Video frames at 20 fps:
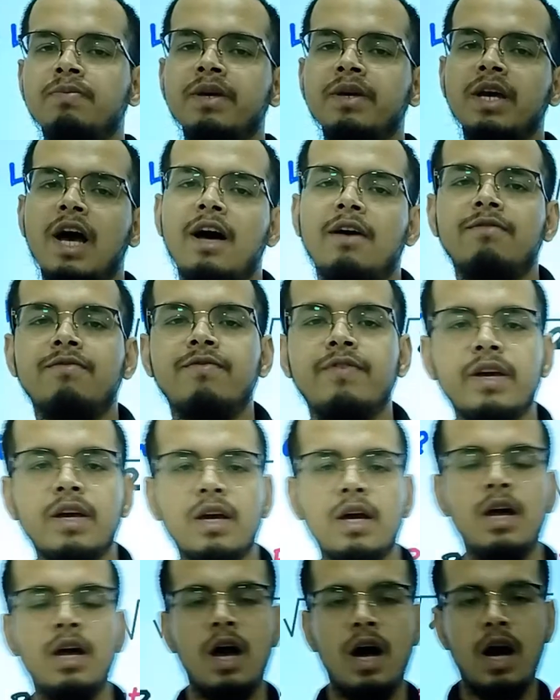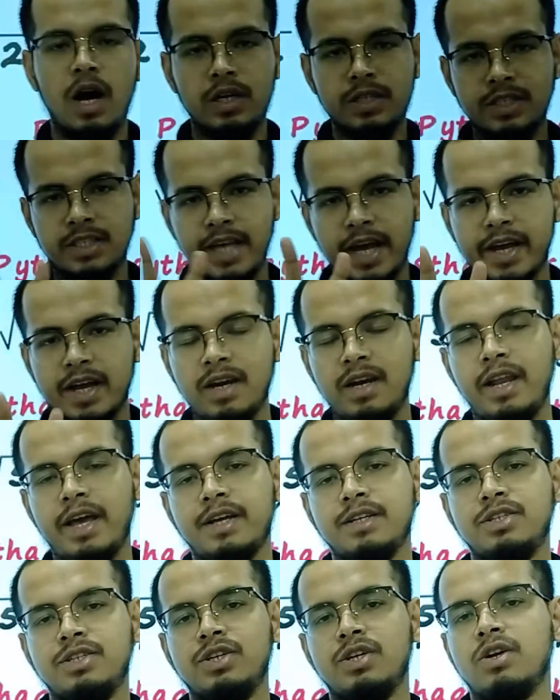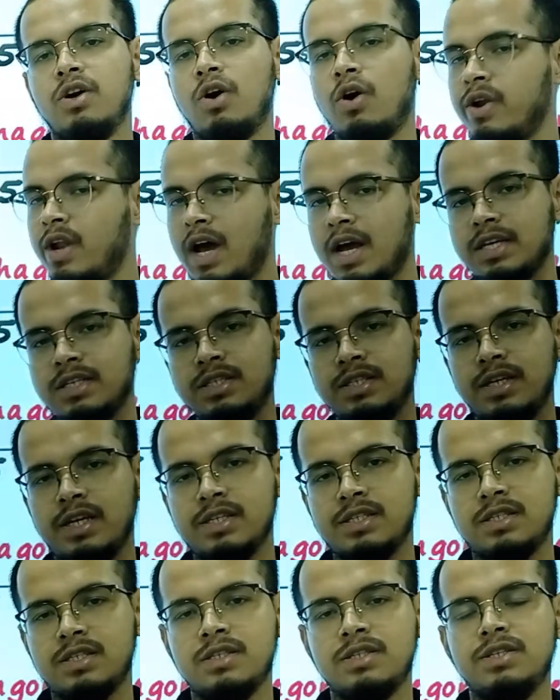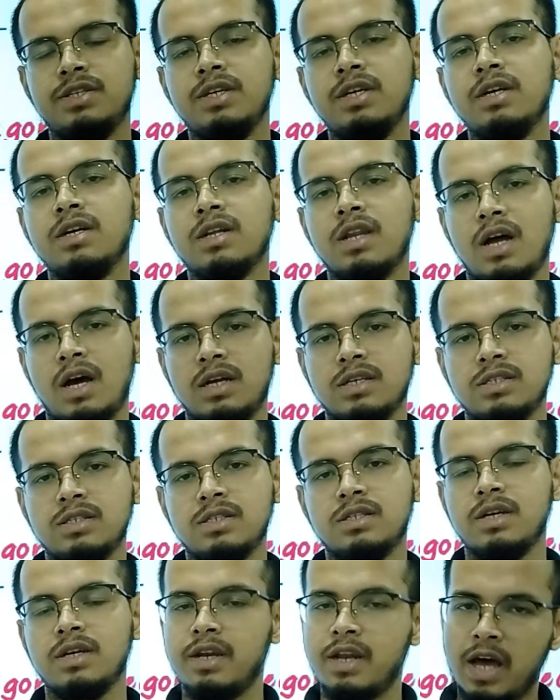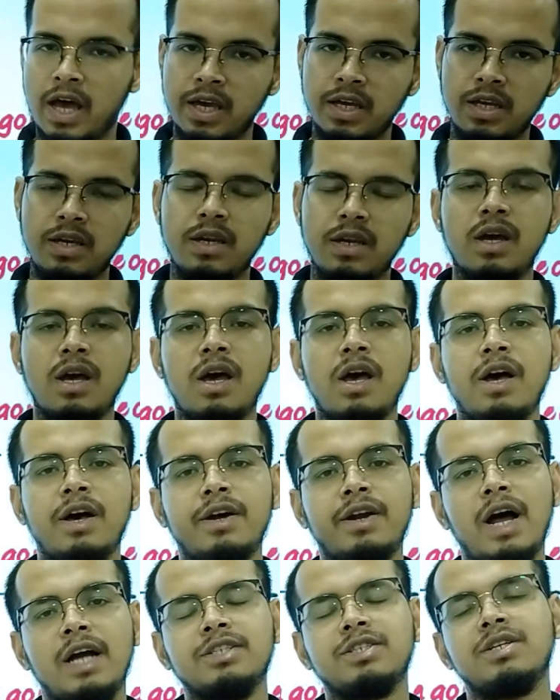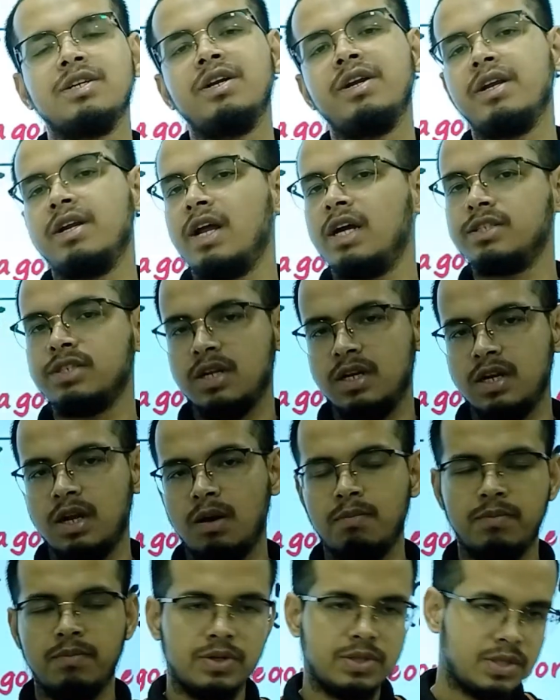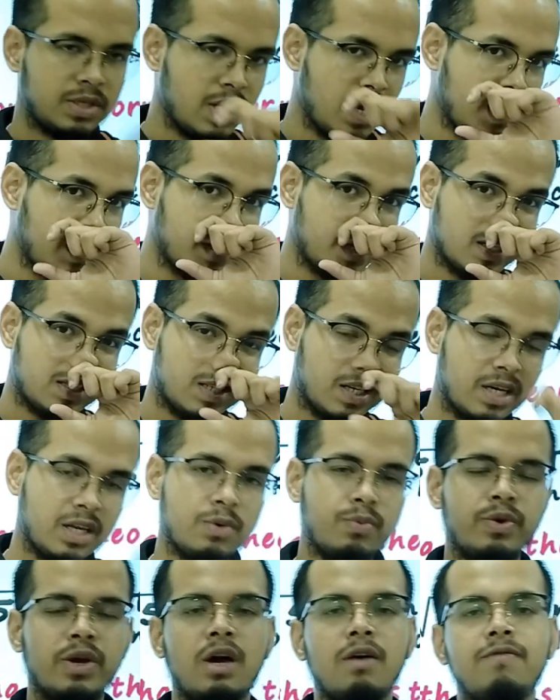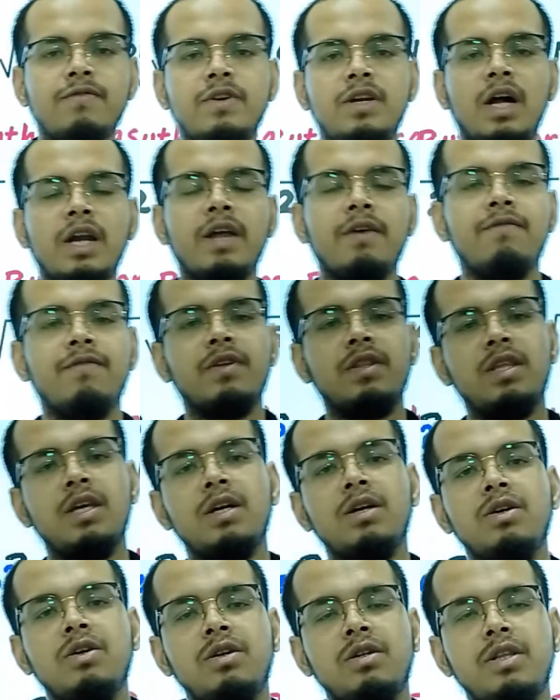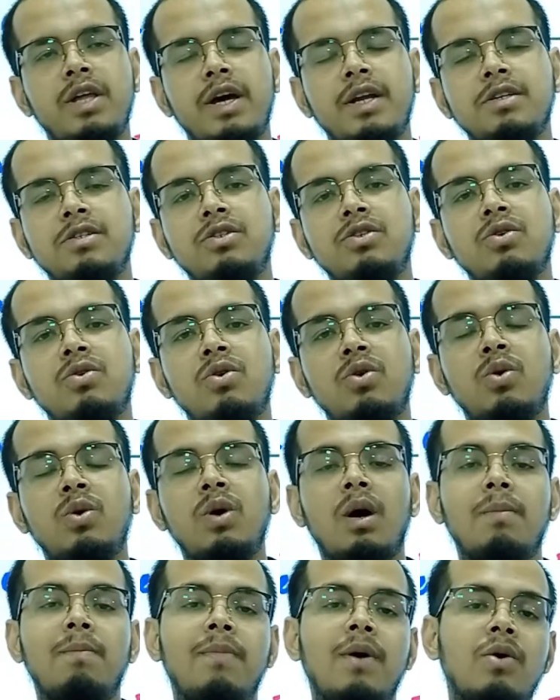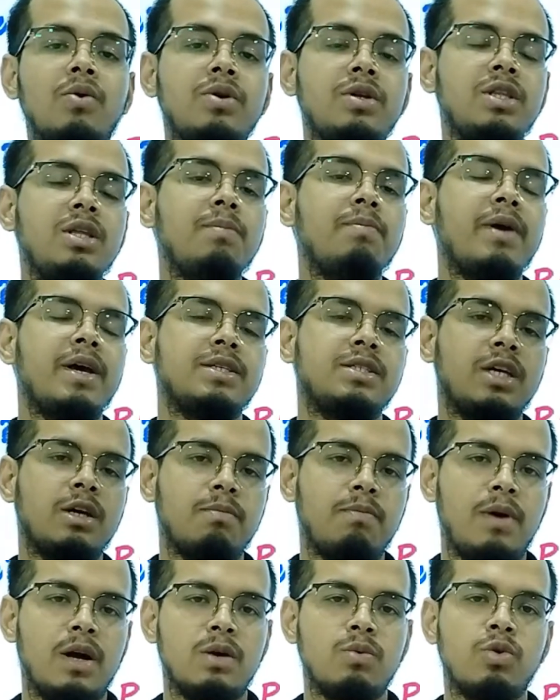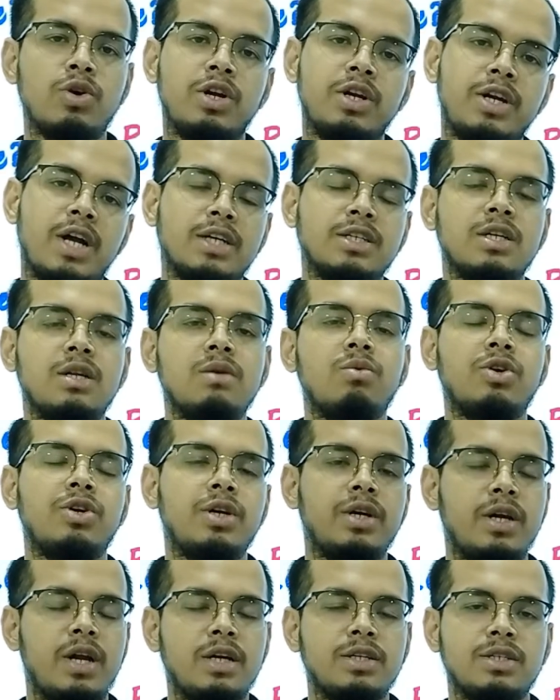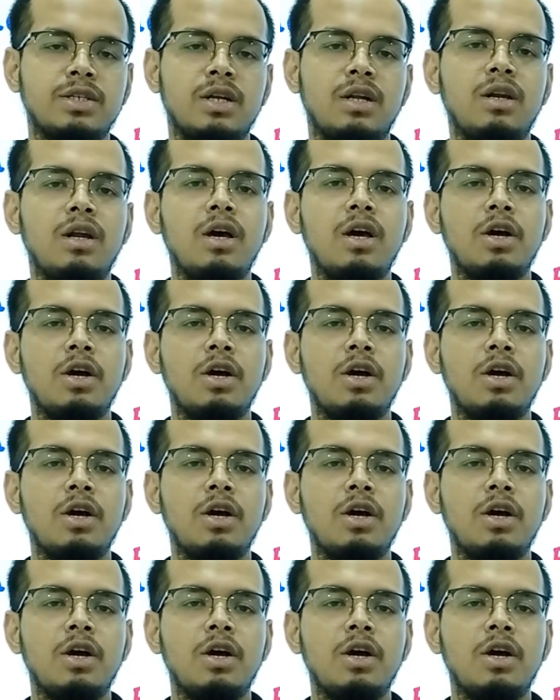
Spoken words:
be having our second lecture on ICSE class 9 rational irrational numbers. Yesterday we have done everything there is to know about the basic part, what is rational, what is irrational.